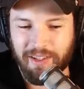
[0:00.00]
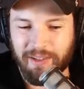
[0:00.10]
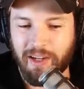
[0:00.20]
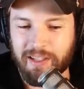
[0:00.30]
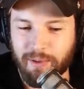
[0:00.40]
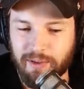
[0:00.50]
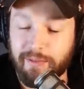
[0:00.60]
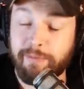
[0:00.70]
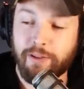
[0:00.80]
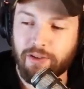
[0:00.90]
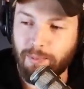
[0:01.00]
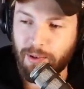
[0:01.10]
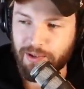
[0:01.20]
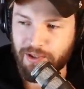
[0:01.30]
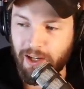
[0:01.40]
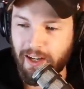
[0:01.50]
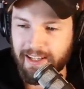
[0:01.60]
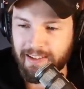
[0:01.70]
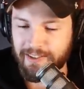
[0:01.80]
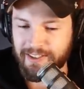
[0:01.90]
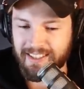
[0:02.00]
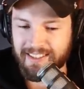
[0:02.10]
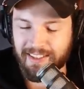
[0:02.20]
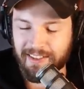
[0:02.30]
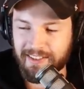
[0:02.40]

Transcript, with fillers: with the cross post from first per Sean energy.